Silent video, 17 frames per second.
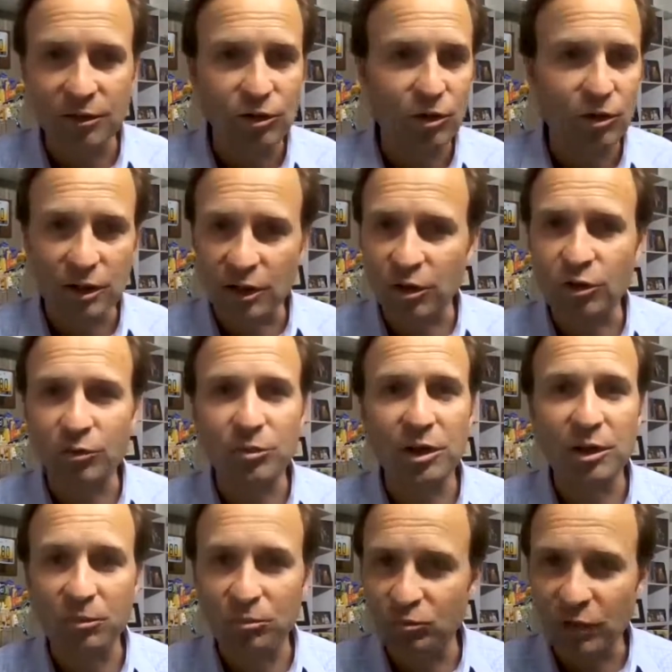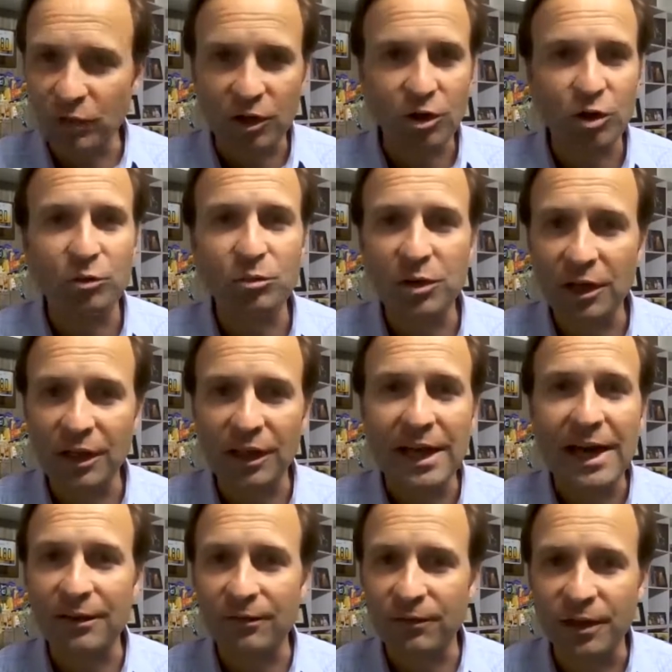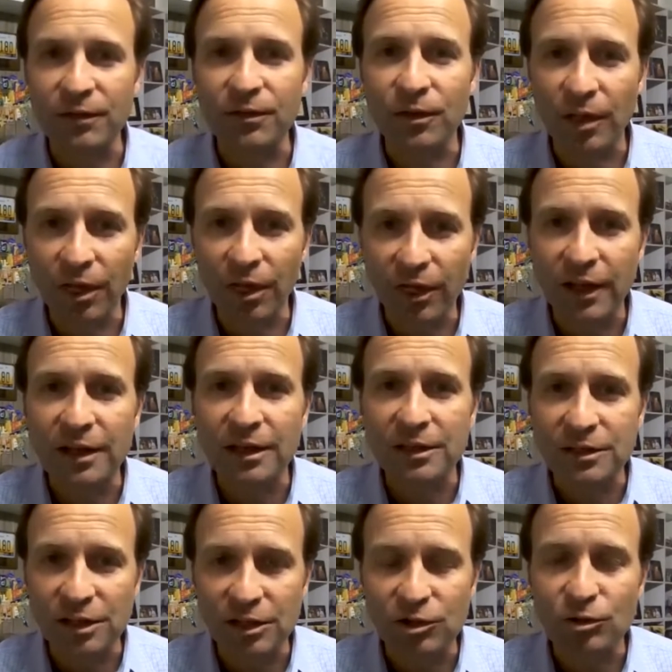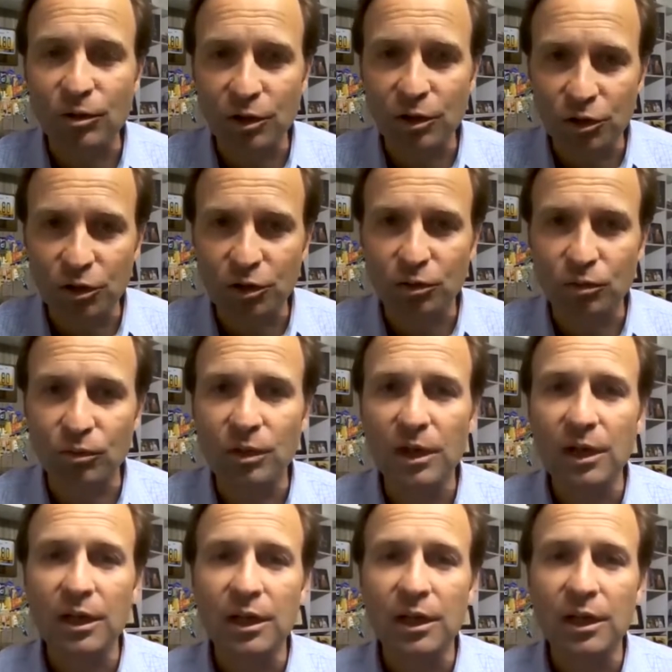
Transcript: It could be a lot of different things that you could do,